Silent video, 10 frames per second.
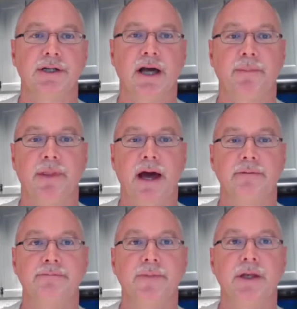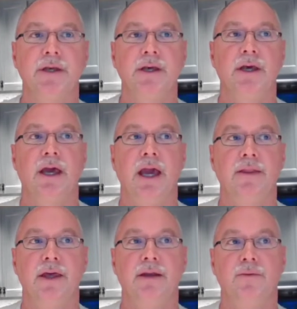of that. And
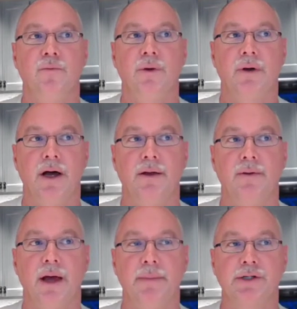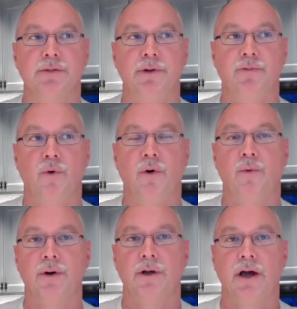then I mentioned before, we're
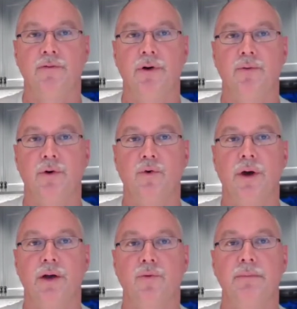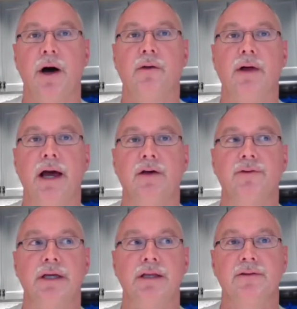going to cover it real quick. Remodel
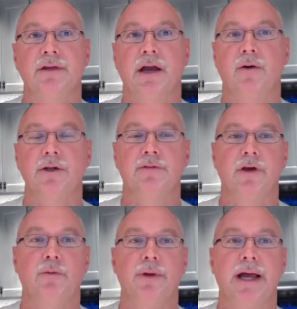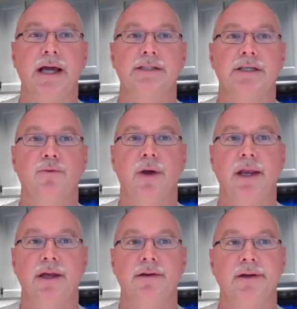housings, not always available in IC
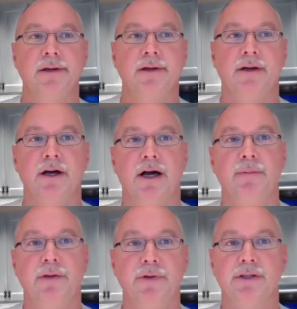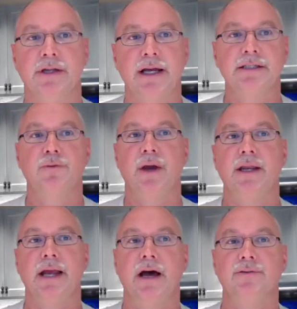rated. If it's an IC rated
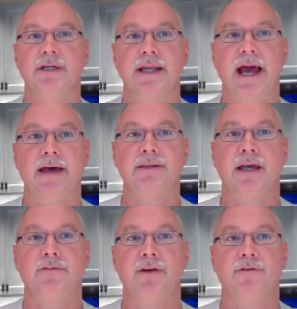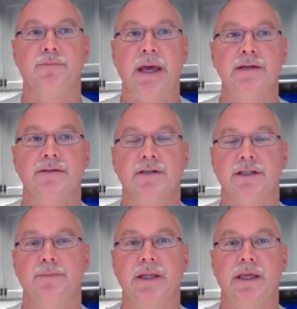housing, it has to have enough space to
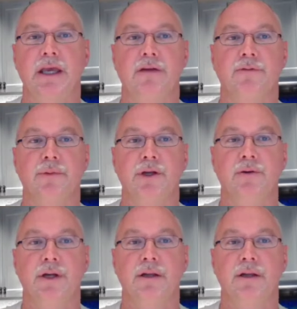dissipate the heat from the unit.